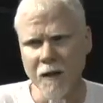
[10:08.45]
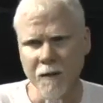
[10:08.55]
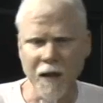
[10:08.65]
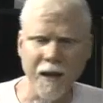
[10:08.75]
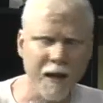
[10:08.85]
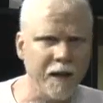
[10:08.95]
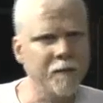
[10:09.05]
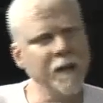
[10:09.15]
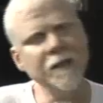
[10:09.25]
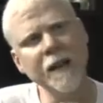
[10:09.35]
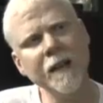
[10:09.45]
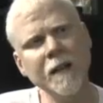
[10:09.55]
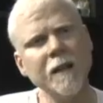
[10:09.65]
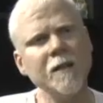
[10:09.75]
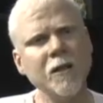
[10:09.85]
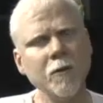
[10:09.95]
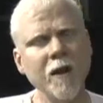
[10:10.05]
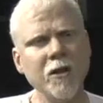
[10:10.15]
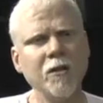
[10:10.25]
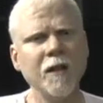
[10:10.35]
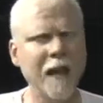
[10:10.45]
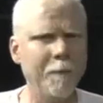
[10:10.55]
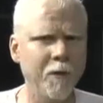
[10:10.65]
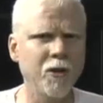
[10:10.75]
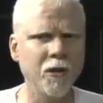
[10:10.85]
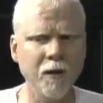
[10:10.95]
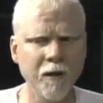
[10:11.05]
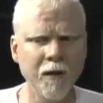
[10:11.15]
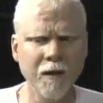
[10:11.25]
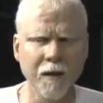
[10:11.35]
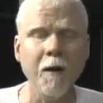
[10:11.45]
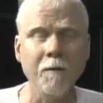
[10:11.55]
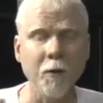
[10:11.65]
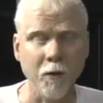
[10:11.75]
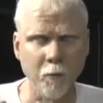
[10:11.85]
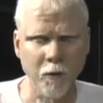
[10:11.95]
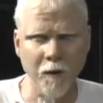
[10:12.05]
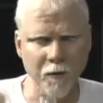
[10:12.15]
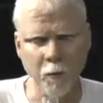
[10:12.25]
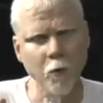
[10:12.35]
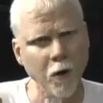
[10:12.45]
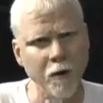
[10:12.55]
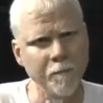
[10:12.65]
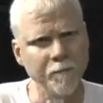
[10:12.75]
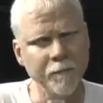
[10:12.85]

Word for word: taking in, in, taking into consideration the temperature of your of your wort.